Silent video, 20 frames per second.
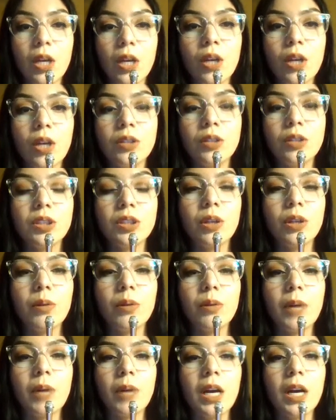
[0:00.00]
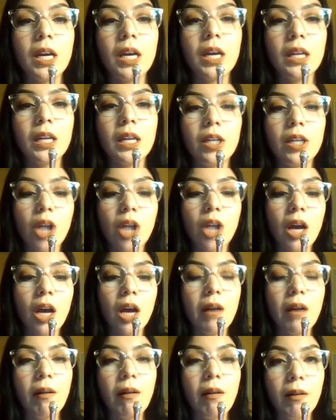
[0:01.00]
So not
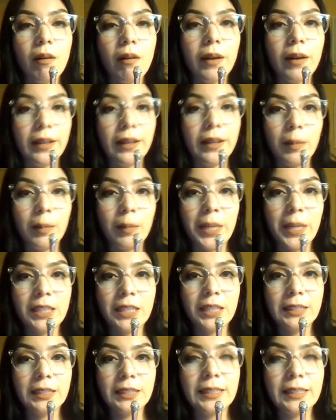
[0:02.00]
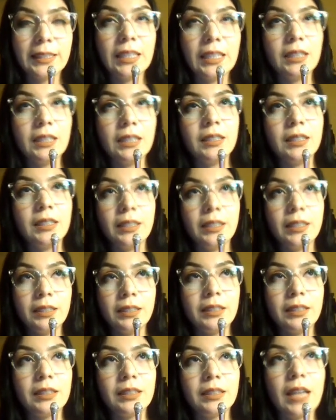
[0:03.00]
all elements
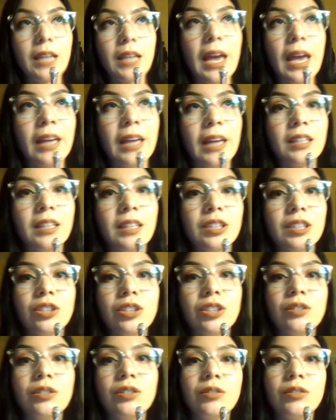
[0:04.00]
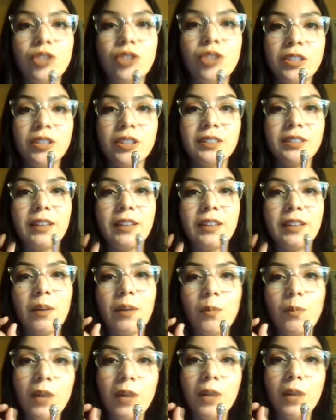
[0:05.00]
exist as just that
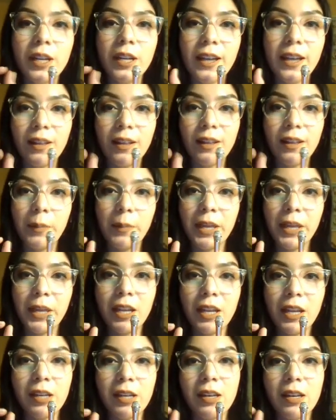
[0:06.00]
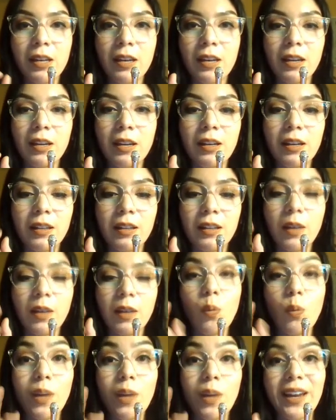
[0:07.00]
one element, like
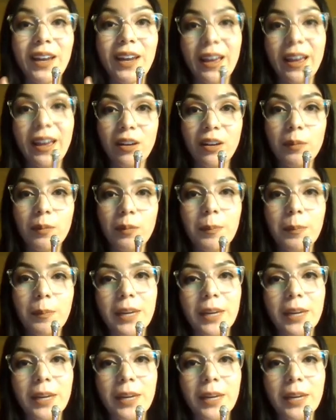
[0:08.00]
one atom by